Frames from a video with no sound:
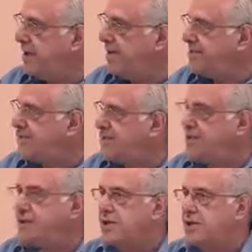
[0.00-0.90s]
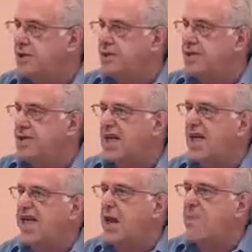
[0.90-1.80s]
instruments to
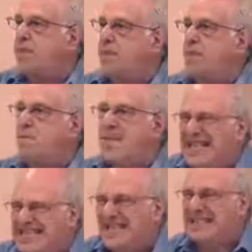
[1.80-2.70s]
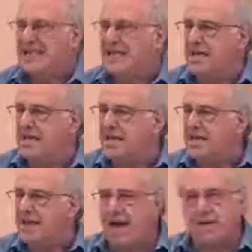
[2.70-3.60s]
clean up the mess
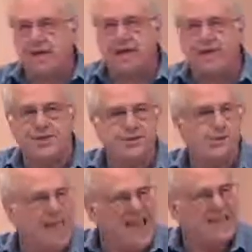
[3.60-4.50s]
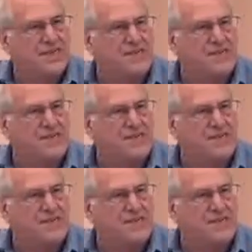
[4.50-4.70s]
that capitalism makes